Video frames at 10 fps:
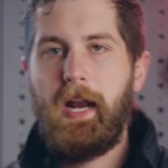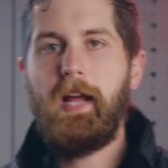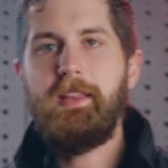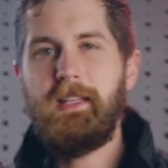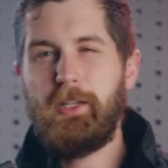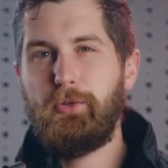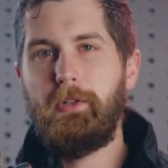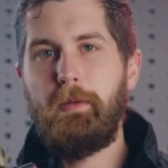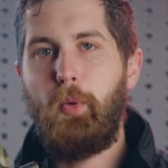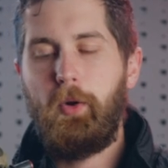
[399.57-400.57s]
and I think that's
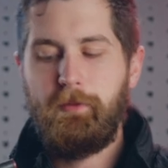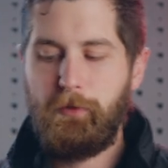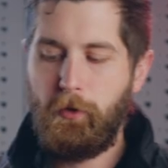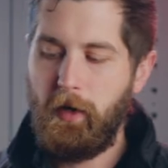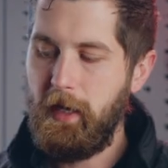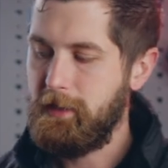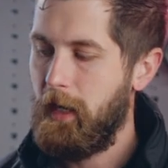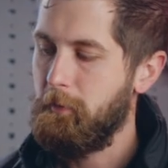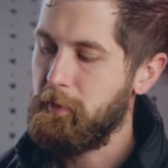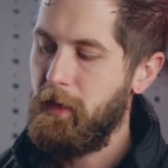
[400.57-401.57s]
really important for a
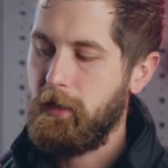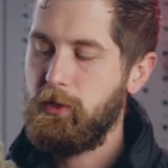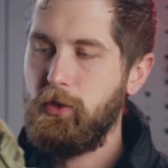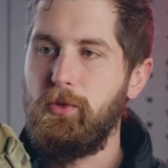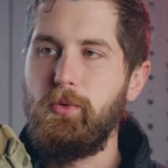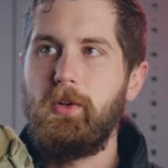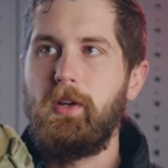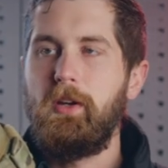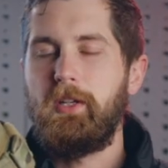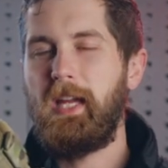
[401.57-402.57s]
T E M S medic to
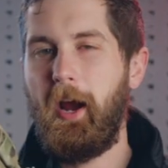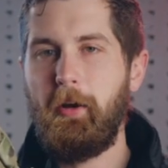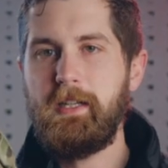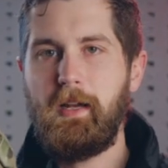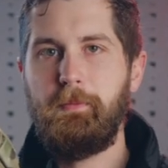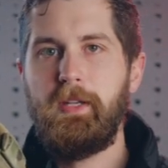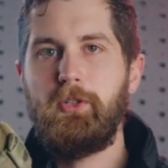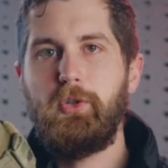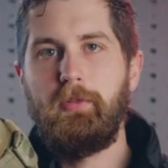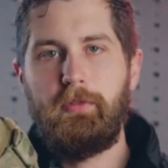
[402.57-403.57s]
carry
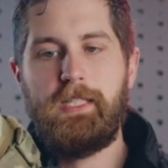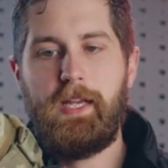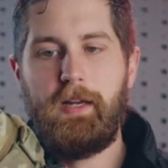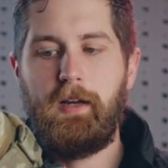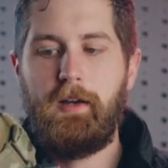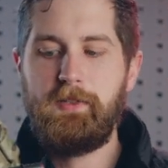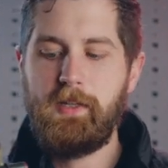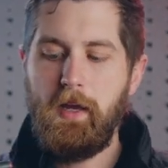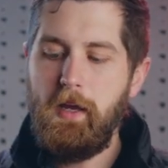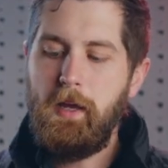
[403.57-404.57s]
something to release handcuffs,